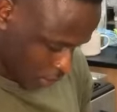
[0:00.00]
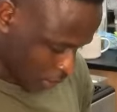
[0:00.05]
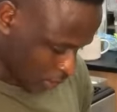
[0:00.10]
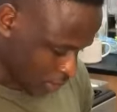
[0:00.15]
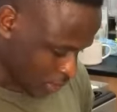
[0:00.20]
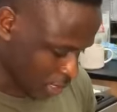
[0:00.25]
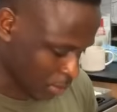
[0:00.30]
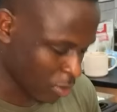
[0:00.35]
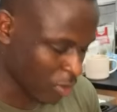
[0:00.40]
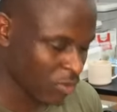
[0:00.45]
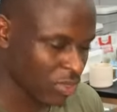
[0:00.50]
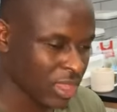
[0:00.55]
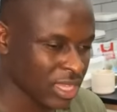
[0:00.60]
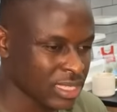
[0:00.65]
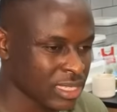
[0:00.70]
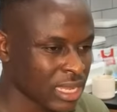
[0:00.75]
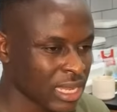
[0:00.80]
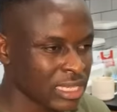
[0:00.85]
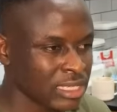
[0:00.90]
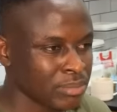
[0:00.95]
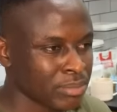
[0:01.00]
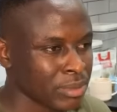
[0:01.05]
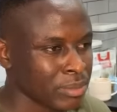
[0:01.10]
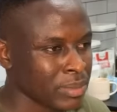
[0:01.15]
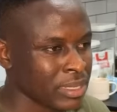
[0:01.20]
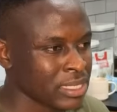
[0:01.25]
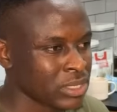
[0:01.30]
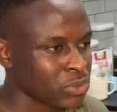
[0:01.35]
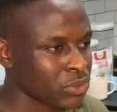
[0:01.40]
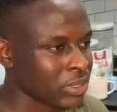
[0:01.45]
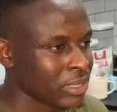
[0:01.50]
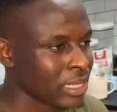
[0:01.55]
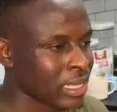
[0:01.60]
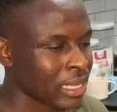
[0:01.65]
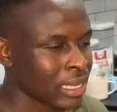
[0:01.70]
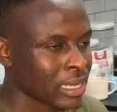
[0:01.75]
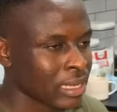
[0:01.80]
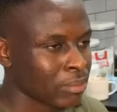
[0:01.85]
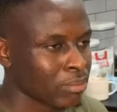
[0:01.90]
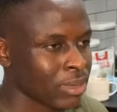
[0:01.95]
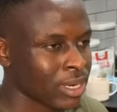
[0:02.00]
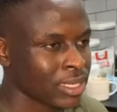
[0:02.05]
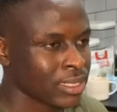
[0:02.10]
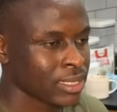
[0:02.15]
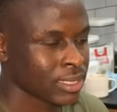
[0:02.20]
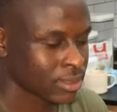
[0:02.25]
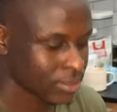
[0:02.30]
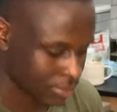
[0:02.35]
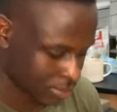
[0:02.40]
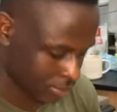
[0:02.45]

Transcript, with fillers: Some of this can't be mixed with uh, blender.